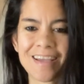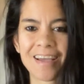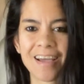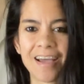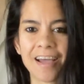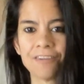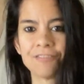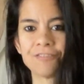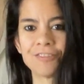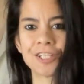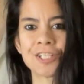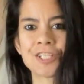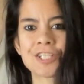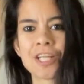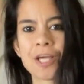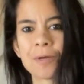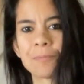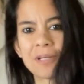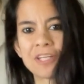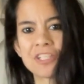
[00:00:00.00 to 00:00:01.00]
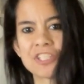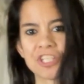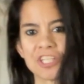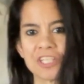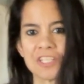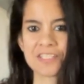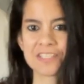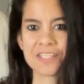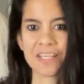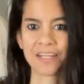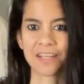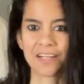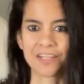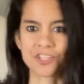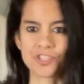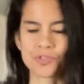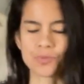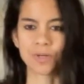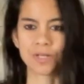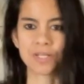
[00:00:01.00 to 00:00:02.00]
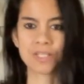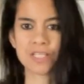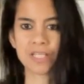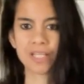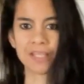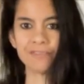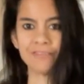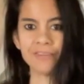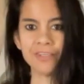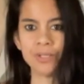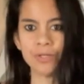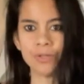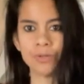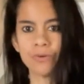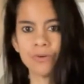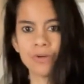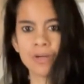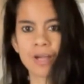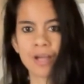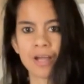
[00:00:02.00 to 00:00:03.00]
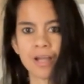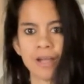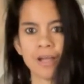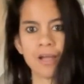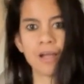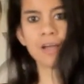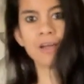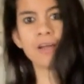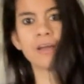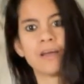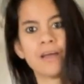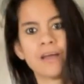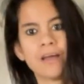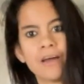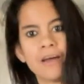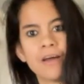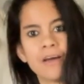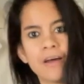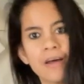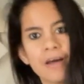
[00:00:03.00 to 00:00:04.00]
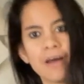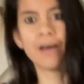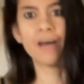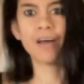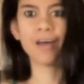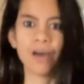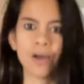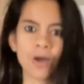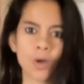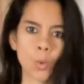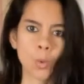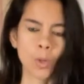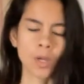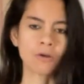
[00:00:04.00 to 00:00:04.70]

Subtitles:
I finished up my jeans and I just wanted to give you a quick